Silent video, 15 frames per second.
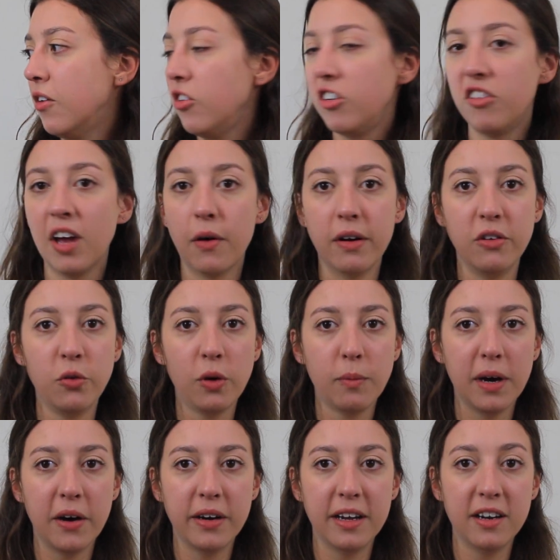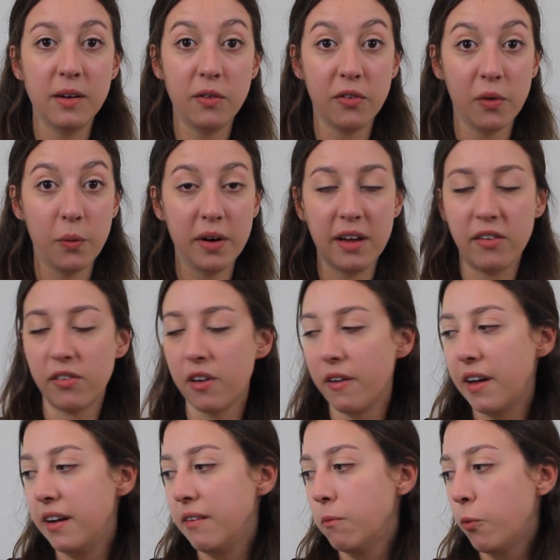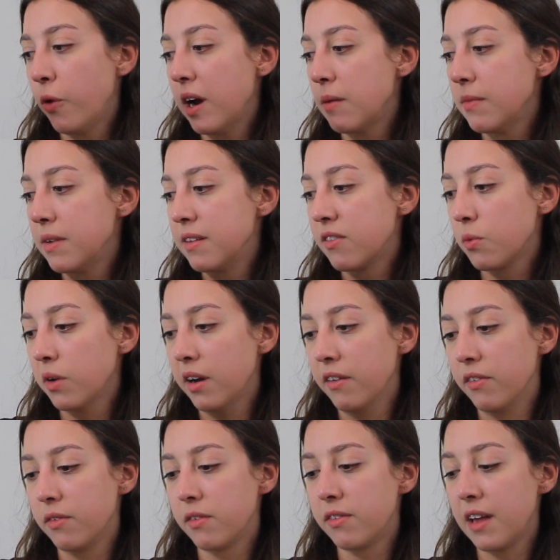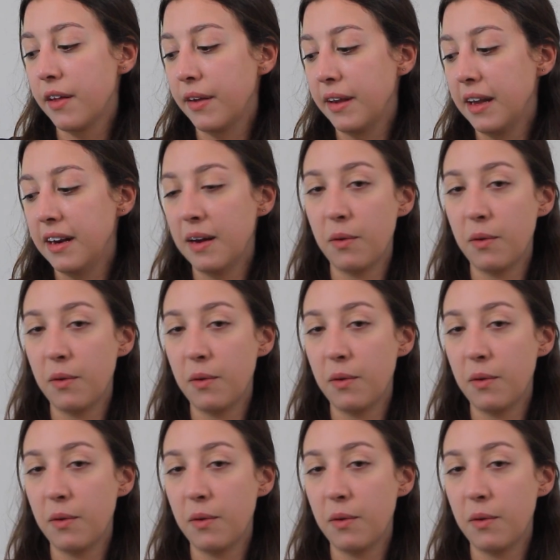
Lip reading: which is how I knew about it, and so when I saw that Wegmans was selling it,